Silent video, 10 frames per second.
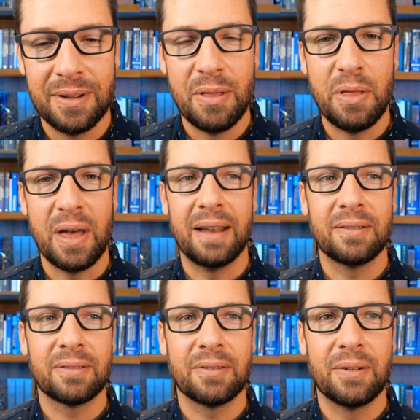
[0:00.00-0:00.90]
that
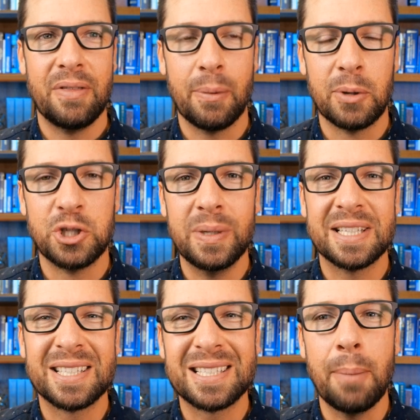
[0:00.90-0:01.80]
they were doing
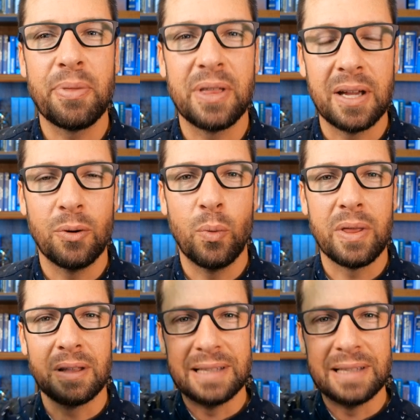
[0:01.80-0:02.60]
something with